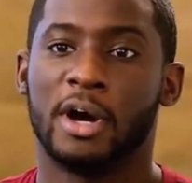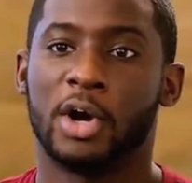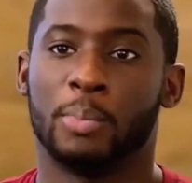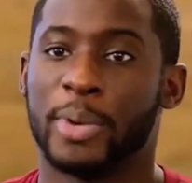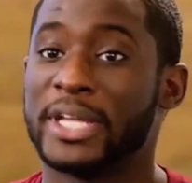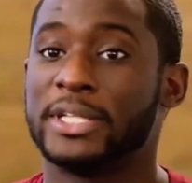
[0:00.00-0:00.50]

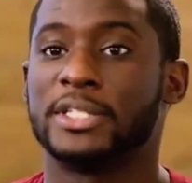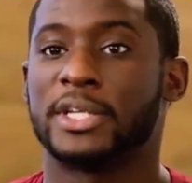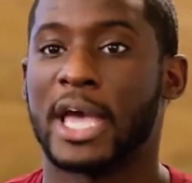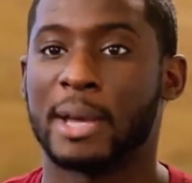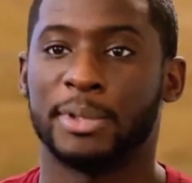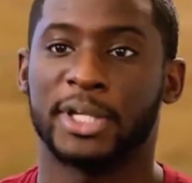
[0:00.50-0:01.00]
are baked
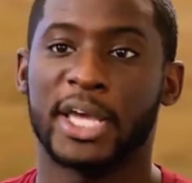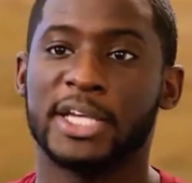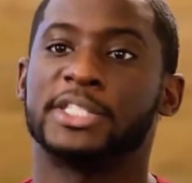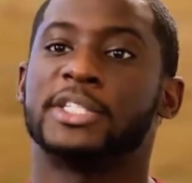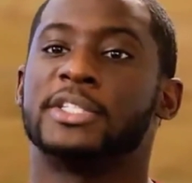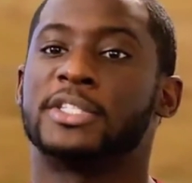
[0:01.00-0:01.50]
into
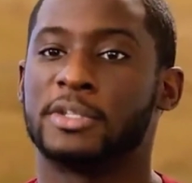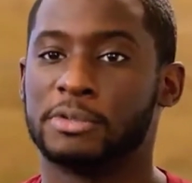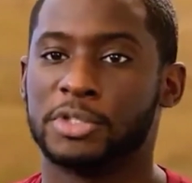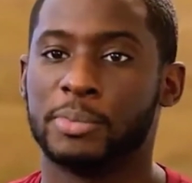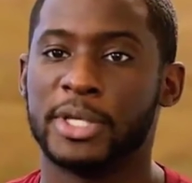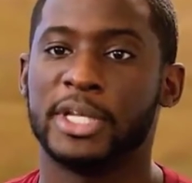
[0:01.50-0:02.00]
applications,
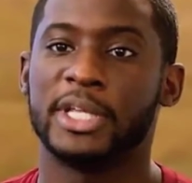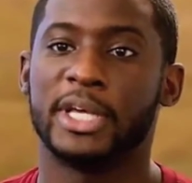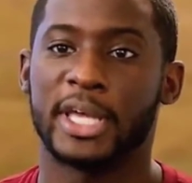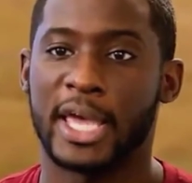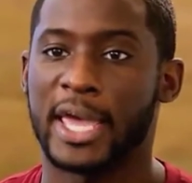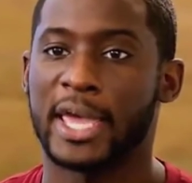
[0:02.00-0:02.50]
social
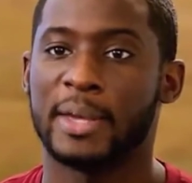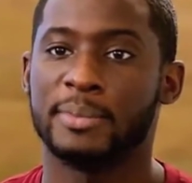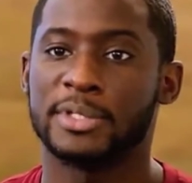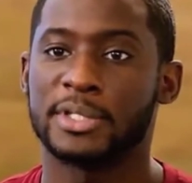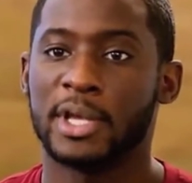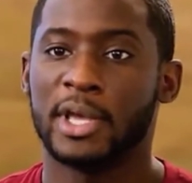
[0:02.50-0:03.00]
media,
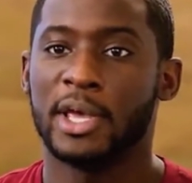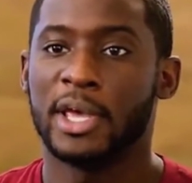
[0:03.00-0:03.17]
games,